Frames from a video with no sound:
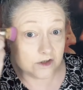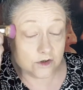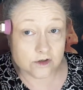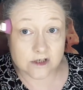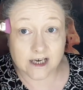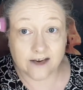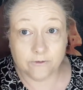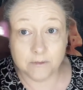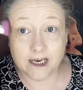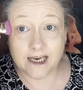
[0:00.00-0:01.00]
just to
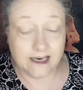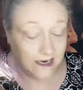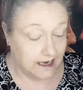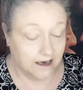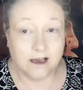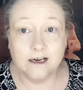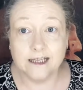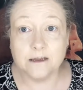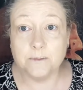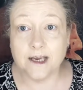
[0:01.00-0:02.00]
give me a
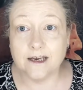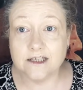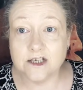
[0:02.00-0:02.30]
little bit.